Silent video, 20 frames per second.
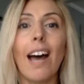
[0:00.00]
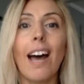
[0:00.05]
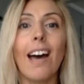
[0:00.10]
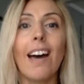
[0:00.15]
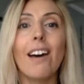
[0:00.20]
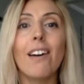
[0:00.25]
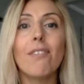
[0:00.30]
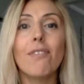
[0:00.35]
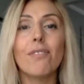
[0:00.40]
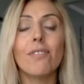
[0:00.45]

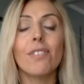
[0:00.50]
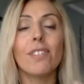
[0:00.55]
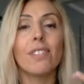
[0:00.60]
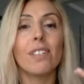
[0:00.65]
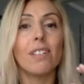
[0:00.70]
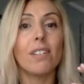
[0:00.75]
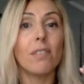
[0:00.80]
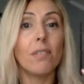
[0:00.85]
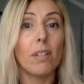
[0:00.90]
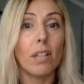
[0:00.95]
have
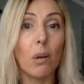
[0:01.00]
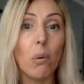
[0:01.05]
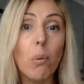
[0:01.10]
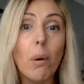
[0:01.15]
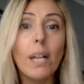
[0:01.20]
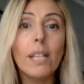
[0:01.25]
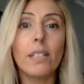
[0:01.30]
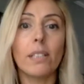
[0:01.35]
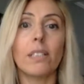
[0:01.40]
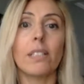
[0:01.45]

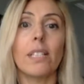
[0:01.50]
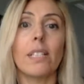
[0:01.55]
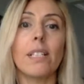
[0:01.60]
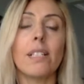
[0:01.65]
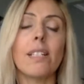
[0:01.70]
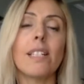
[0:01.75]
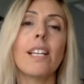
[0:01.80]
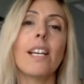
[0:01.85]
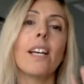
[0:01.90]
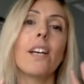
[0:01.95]

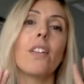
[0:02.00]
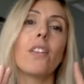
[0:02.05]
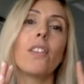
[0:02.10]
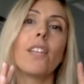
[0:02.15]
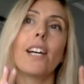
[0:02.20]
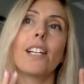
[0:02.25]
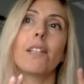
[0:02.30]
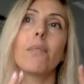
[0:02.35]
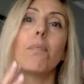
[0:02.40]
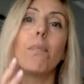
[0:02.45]
qualities
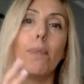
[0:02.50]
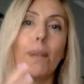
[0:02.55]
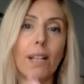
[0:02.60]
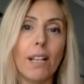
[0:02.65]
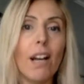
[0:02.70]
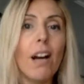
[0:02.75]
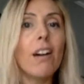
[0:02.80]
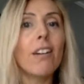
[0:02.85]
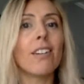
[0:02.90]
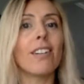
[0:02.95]
that
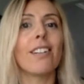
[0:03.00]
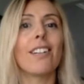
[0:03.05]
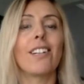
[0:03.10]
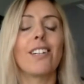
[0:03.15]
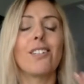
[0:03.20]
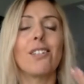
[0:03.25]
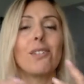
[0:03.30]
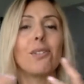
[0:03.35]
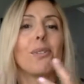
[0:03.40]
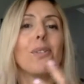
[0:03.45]
belong
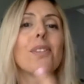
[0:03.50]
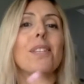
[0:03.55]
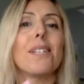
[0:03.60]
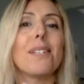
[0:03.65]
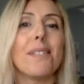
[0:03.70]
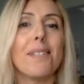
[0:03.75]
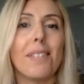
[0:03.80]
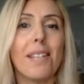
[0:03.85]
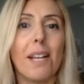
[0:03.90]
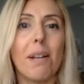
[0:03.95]
to
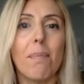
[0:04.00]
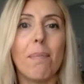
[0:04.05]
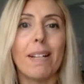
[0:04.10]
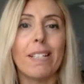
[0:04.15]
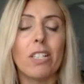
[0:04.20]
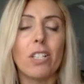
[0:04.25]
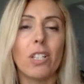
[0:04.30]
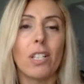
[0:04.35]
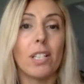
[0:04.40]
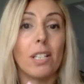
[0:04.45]
this
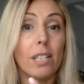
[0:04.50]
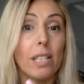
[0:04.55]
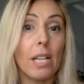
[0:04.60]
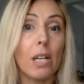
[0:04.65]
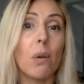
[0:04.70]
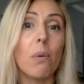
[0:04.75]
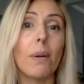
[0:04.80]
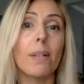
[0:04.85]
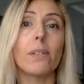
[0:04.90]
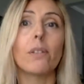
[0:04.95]
dimension, the
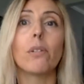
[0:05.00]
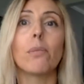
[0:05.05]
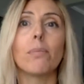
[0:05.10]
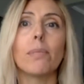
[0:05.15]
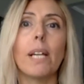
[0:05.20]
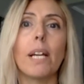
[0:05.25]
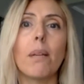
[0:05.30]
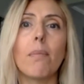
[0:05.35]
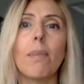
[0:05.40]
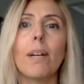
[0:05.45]
quantum
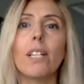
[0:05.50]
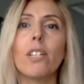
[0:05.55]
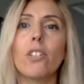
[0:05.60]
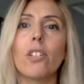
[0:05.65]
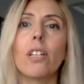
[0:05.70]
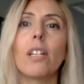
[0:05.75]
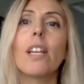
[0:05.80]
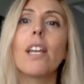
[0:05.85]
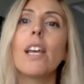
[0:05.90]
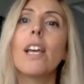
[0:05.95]

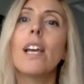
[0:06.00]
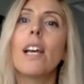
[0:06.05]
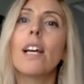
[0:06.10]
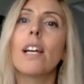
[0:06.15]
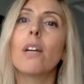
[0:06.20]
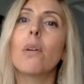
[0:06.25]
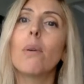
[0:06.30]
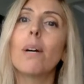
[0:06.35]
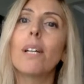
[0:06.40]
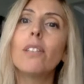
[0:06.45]
dimension.
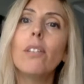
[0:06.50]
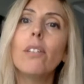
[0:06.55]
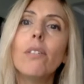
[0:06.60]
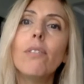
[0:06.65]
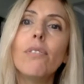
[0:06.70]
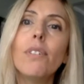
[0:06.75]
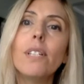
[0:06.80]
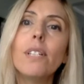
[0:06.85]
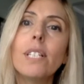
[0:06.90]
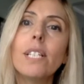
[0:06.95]
Quantum
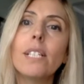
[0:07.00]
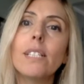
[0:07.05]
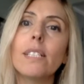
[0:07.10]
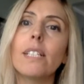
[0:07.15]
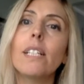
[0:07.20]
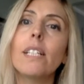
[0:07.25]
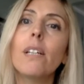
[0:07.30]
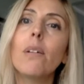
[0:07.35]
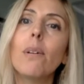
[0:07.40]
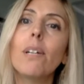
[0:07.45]
physics,
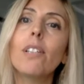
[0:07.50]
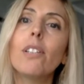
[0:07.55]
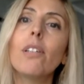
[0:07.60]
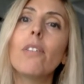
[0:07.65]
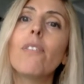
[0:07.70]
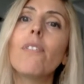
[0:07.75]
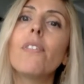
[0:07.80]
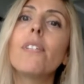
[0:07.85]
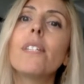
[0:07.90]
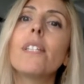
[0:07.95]
in quantum
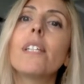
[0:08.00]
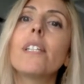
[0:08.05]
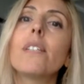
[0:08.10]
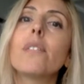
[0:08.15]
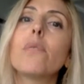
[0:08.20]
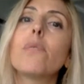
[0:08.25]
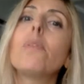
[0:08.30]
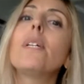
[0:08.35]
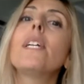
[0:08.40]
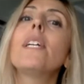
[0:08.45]

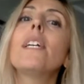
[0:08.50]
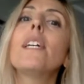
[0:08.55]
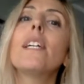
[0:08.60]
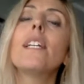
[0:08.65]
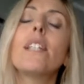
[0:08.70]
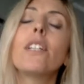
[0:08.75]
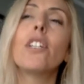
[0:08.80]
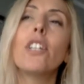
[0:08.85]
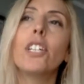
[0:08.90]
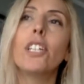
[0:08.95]
physics, we
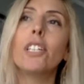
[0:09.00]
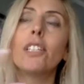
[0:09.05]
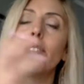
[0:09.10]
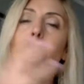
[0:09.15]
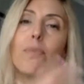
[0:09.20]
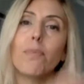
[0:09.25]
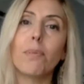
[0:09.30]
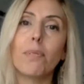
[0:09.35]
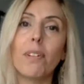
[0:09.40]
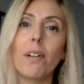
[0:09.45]
learned
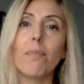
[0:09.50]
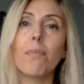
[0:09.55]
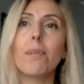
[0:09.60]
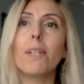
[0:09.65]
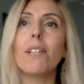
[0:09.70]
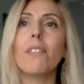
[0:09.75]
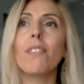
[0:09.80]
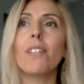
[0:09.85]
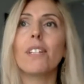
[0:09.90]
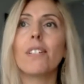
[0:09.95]
from
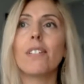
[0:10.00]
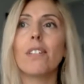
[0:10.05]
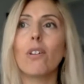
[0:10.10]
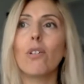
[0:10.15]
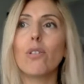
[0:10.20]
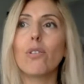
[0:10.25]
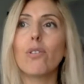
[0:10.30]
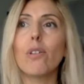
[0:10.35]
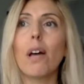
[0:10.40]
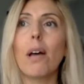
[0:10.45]
previous
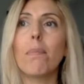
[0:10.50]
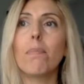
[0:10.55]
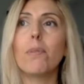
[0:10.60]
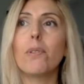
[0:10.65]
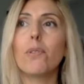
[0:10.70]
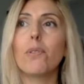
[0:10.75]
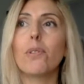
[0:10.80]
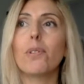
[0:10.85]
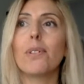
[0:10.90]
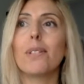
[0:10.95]
also
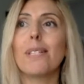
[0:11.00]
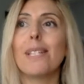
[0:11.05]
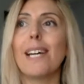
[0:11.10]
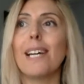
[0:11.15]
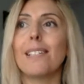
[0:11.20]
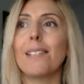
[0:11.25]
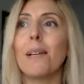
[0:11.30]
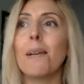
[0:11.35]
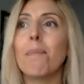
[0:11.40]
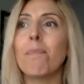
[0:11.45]
episodes
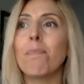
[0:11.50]
that